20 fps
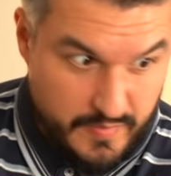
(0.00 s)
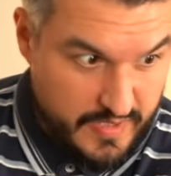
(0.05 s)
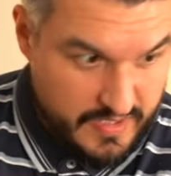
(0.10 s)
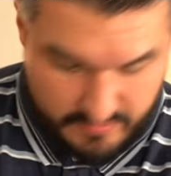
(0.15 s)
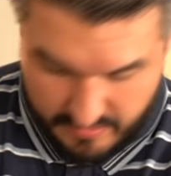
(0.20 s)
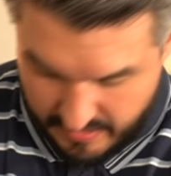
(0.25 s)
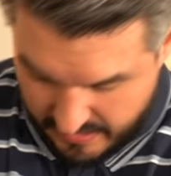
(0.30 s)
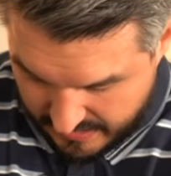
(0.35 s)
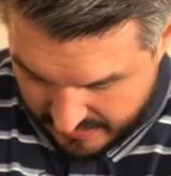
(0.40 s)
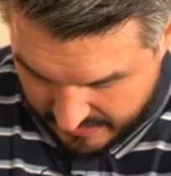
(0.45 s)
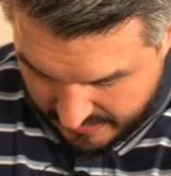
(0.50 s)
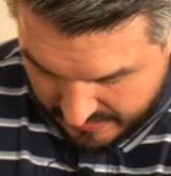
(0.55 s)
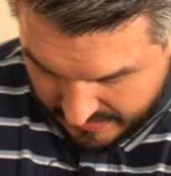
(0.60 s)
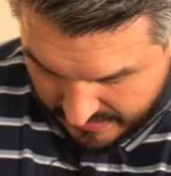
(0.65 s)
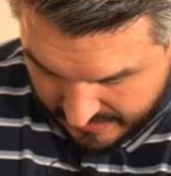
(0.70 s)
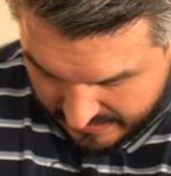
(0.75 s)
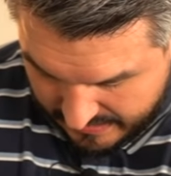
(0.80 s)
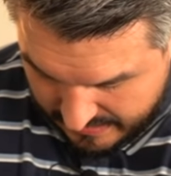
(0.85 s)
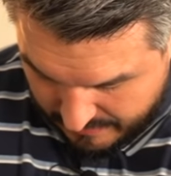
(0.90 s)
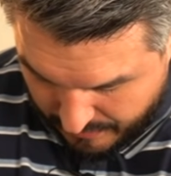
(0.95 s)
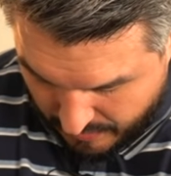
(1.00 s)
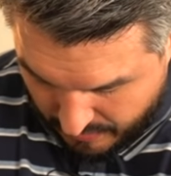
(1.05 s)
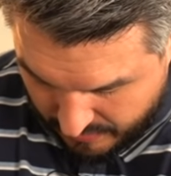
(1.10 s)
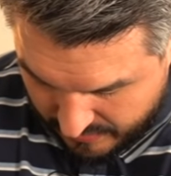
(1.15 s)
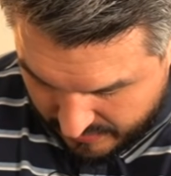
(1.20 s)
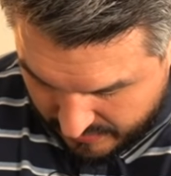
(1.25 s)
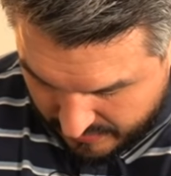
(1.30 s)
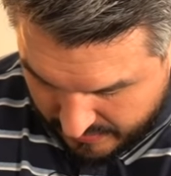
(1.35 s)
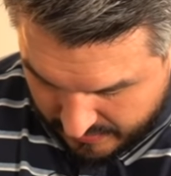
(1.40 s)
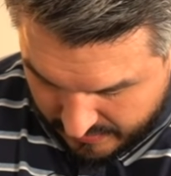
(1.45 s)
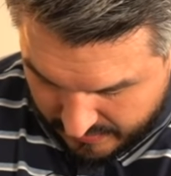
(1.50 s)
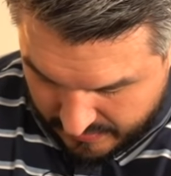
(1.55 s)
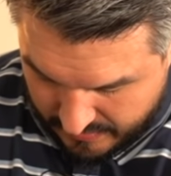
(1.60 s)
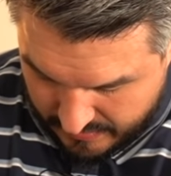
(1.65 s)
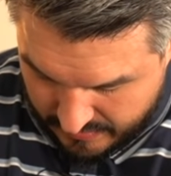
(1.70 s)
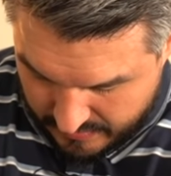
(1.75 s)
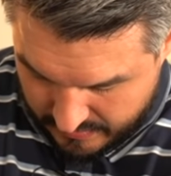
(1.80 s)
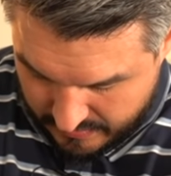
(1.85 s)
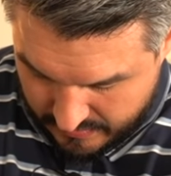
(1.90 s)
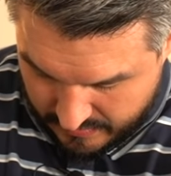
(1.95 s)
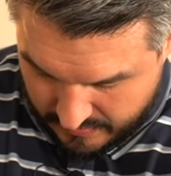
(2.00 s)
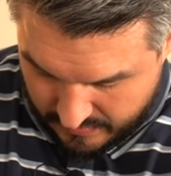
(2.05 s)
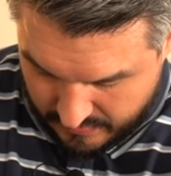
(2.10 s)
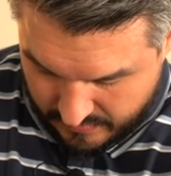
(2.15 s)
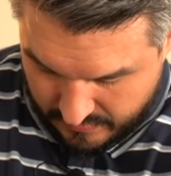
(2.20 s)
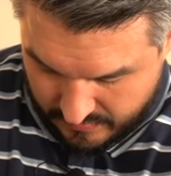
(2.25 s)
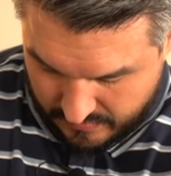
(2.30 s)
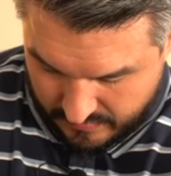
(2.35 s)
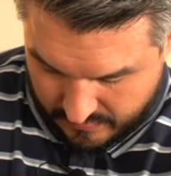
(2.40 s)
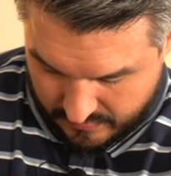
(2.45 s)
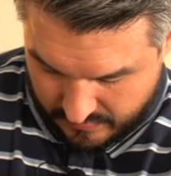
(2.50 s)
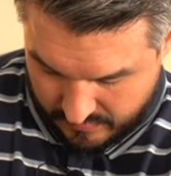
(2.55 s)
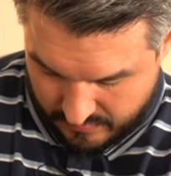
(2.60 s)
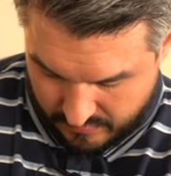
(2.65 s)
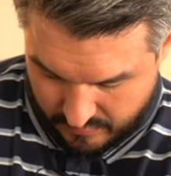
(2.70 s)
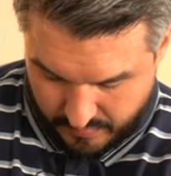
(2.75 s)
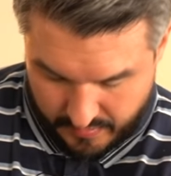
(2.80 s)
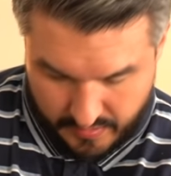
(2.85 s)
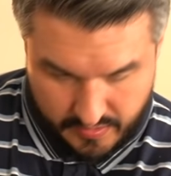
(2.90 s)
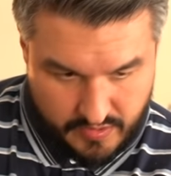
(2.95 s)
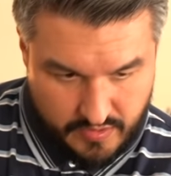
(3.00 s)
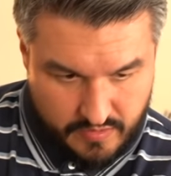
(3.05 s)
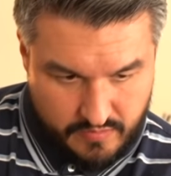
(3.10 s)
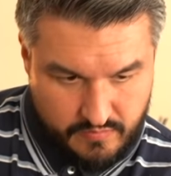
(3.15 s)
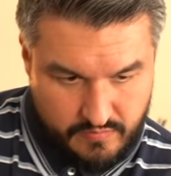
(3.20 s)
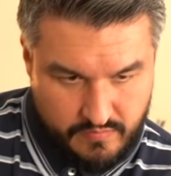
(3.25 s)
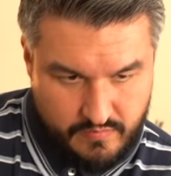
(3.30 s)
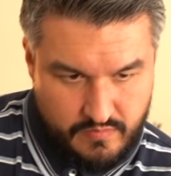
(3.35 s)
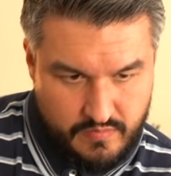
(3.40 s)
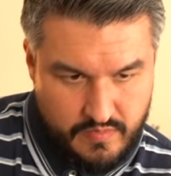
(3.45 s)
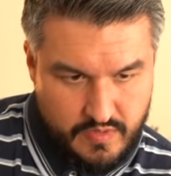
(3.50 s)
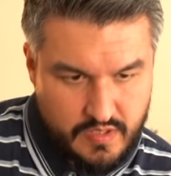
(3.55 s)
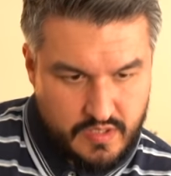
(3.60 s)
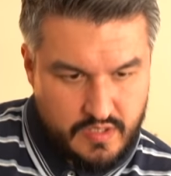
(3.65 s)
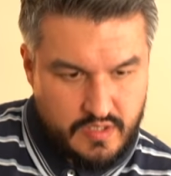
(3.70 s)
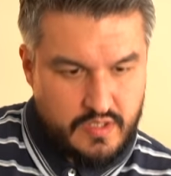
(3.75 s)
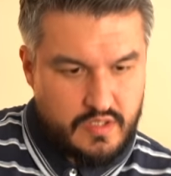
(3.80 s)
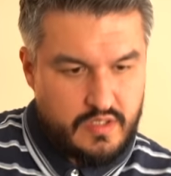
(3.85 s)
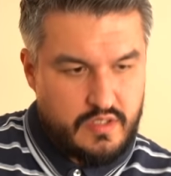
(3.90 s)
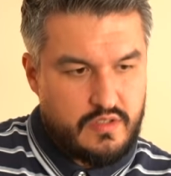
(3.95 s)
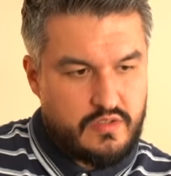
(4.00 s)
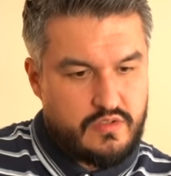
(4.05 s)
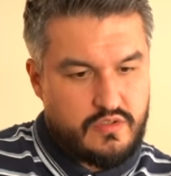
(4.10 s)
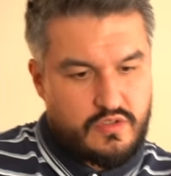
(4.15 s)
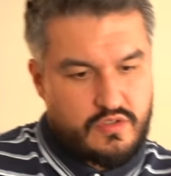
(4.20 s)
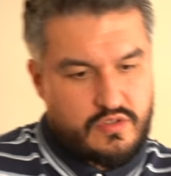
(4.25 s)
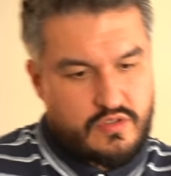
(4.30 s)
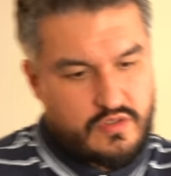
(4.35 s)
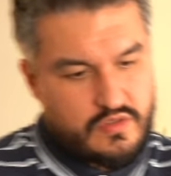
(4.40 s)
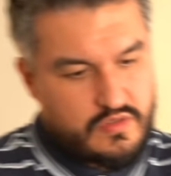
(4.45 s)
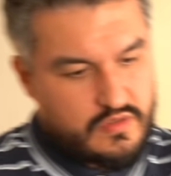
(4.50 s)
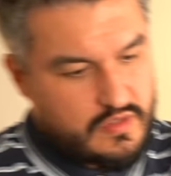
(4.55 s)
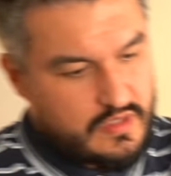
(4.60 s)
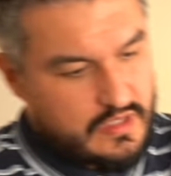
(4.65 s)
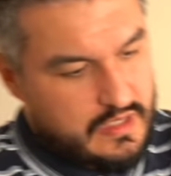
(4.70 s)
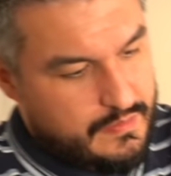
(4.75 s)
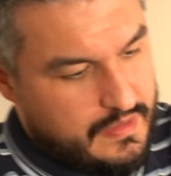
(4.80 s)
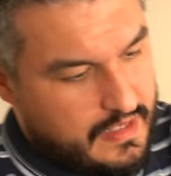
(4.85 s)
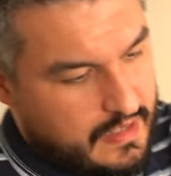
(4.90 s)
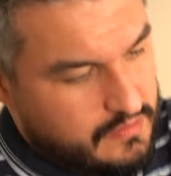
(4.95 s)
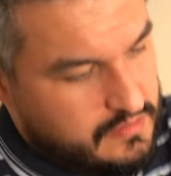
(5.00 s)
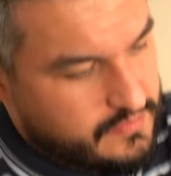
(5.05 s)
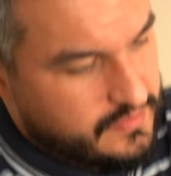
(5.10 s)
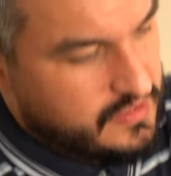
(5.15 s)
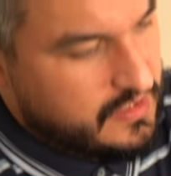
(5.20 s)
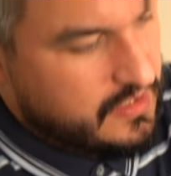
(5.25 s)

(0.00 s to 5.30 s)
me, really, to be honest. So what we can do is just clip that out of his